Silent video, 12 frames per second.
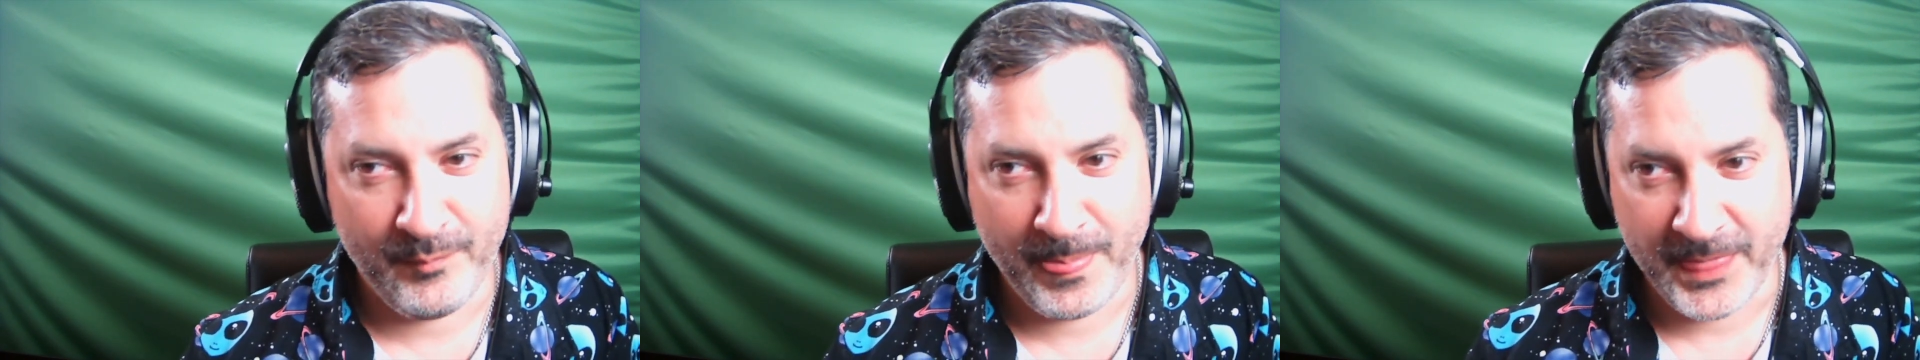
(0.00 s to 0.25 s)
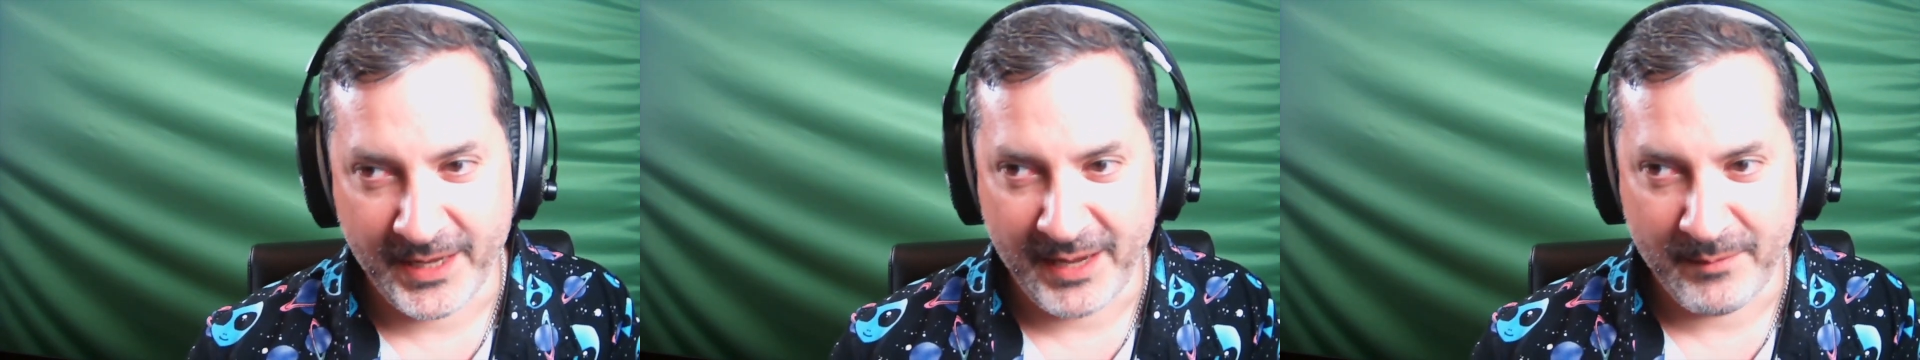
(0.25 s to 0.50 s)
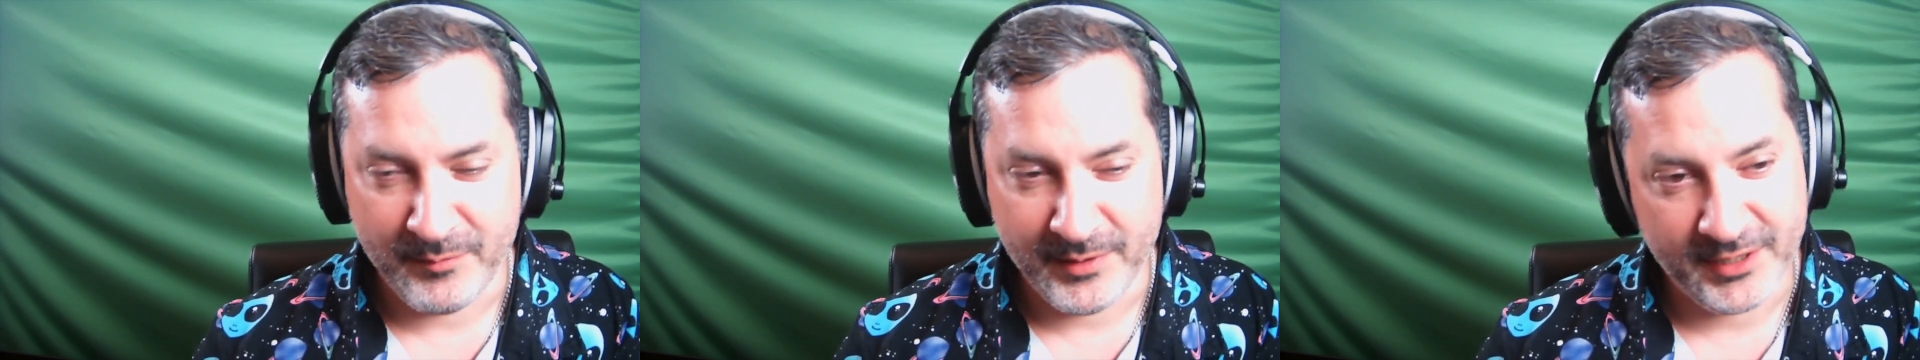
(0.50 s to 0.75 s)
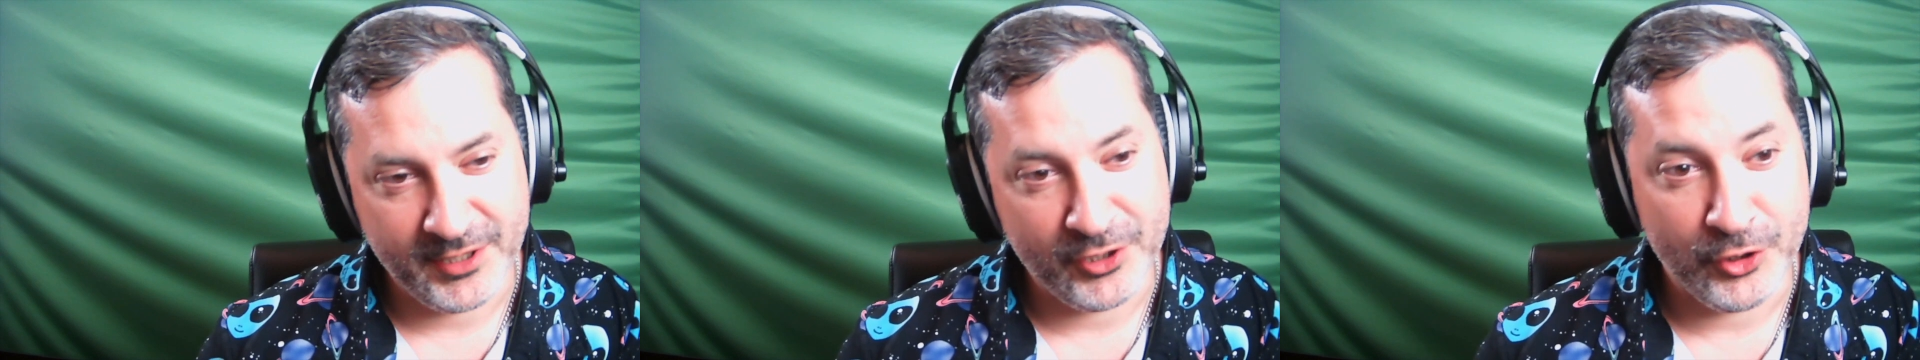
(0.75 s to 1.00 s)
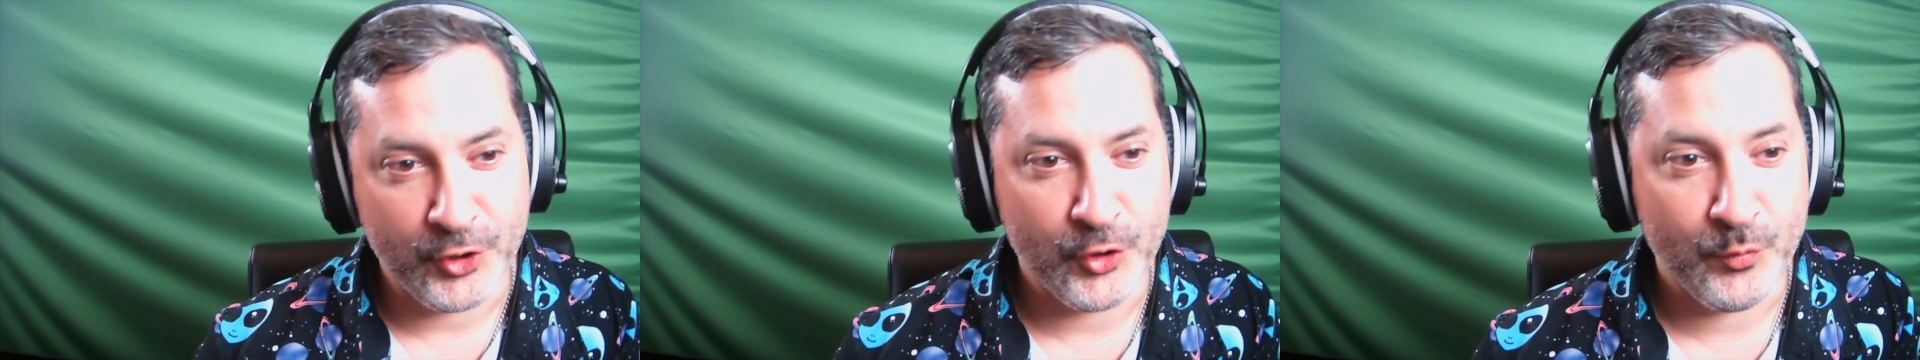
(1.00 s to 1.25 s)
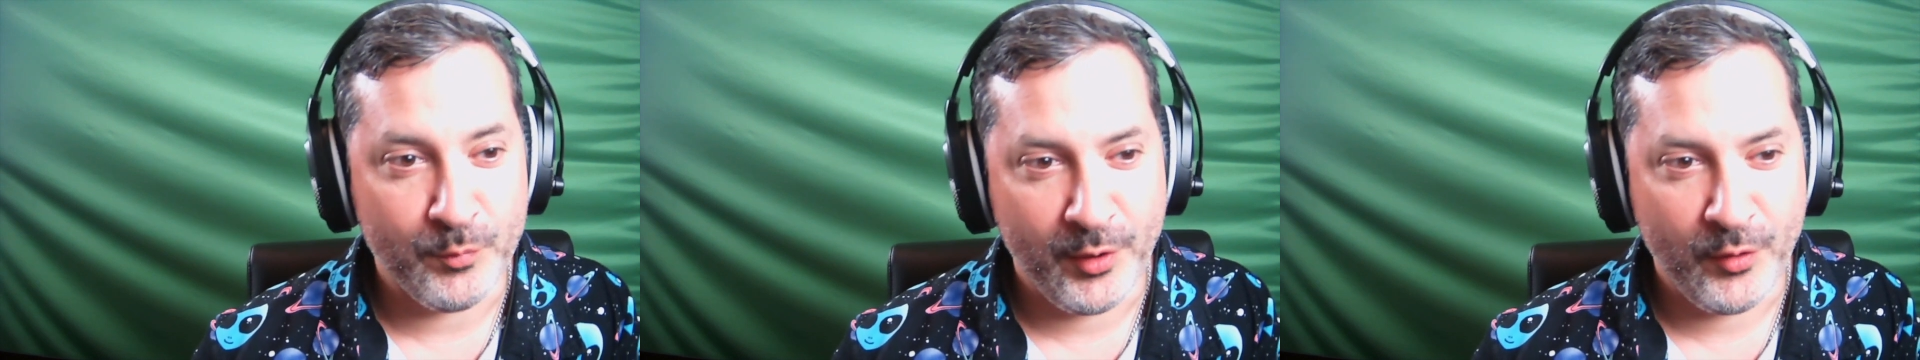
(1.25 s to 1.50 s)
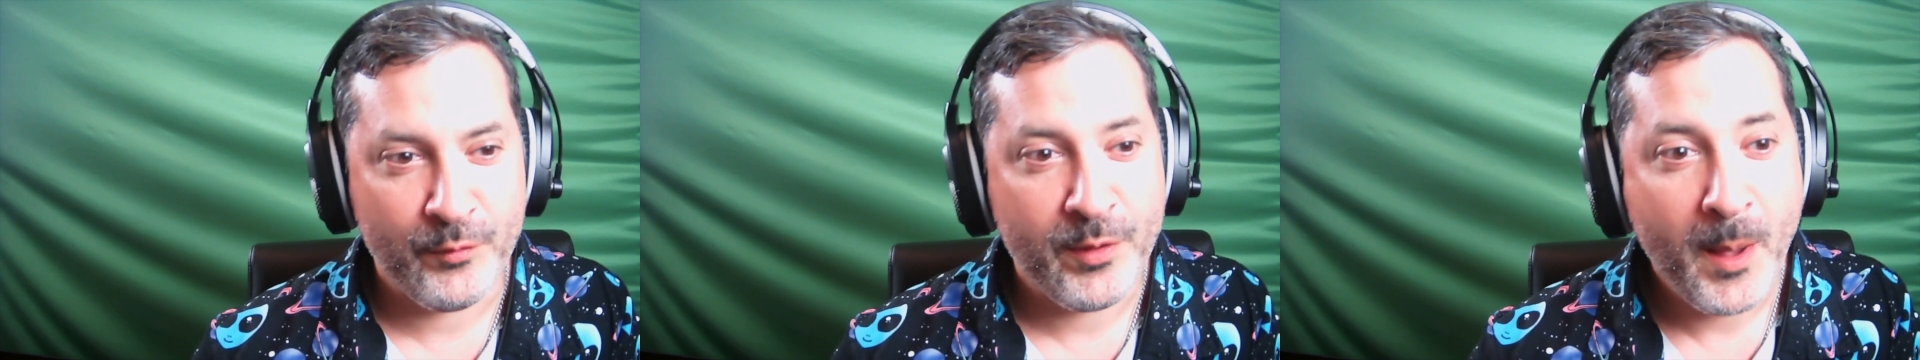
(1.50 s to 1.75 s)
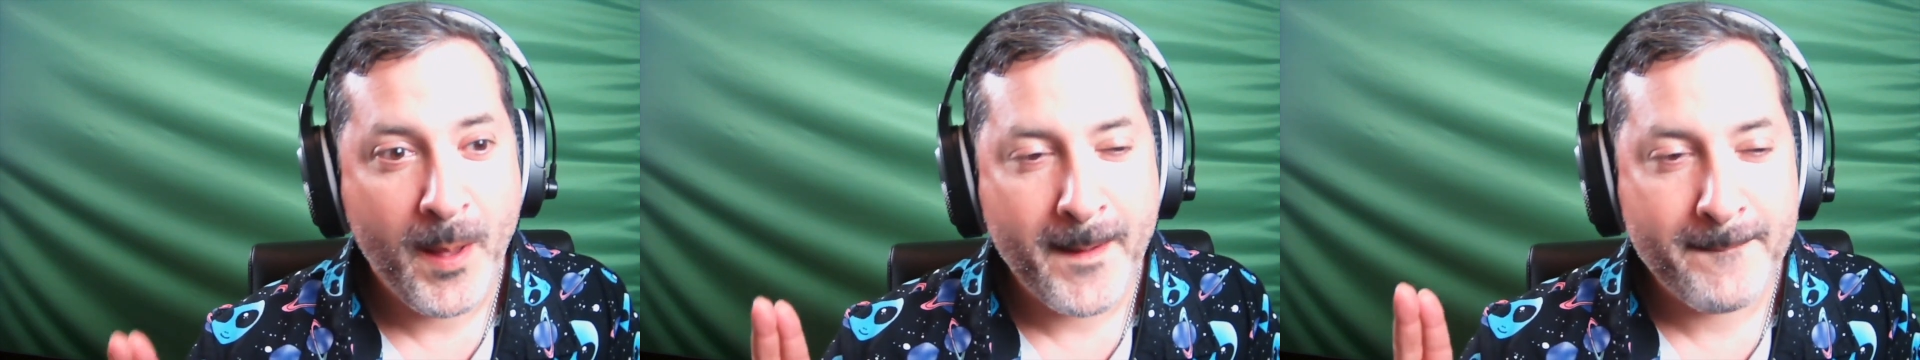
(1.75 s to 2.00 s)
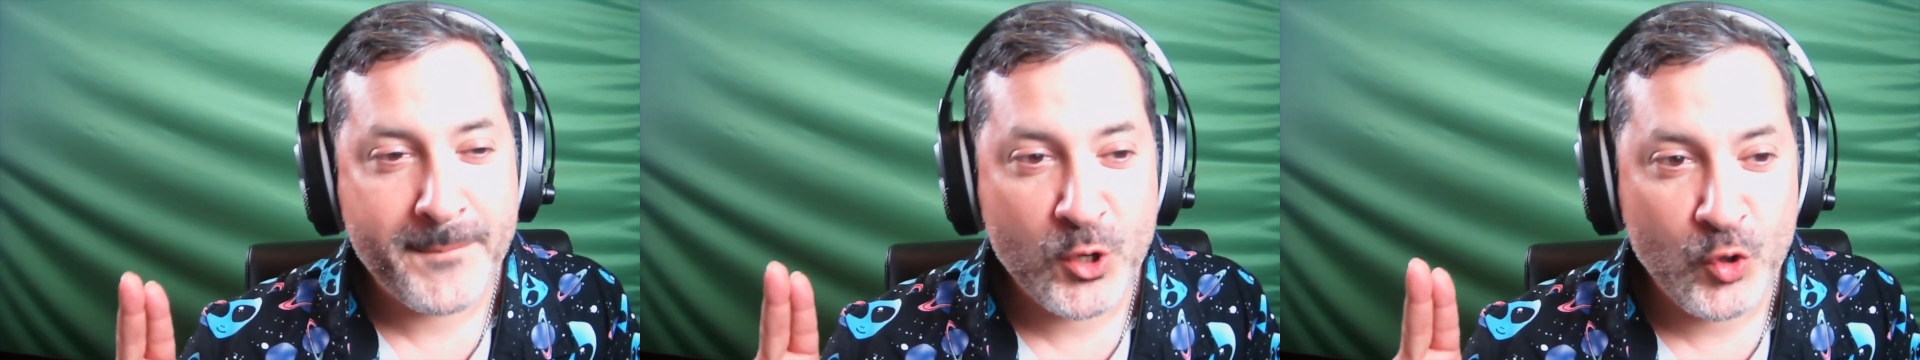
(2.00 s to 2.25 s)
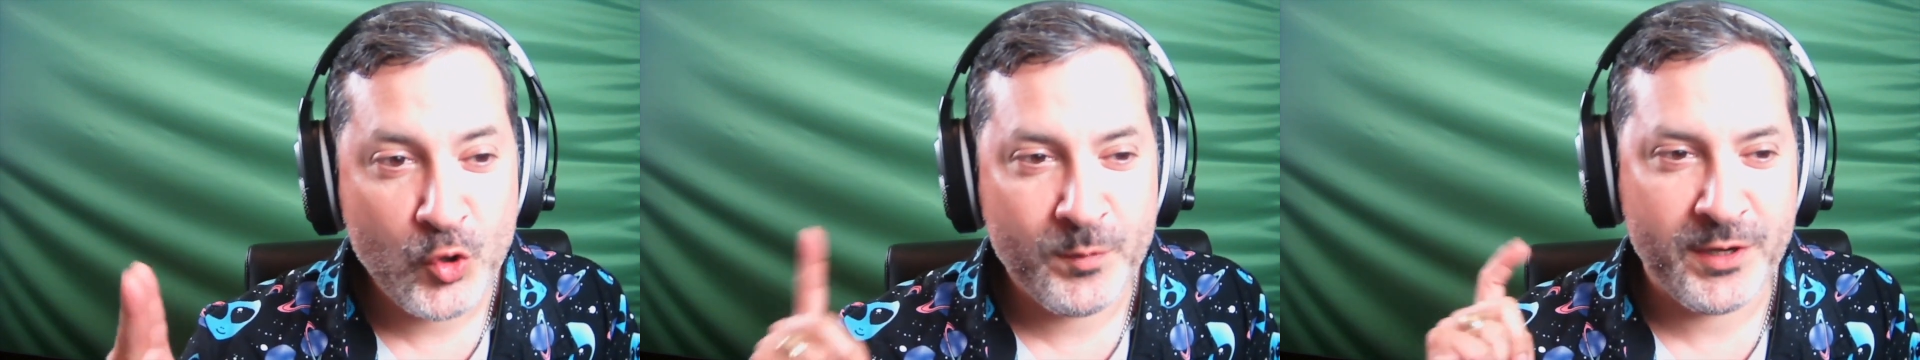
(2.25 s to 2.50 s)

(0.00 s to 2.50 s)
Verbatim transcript: the capability to do both Boom,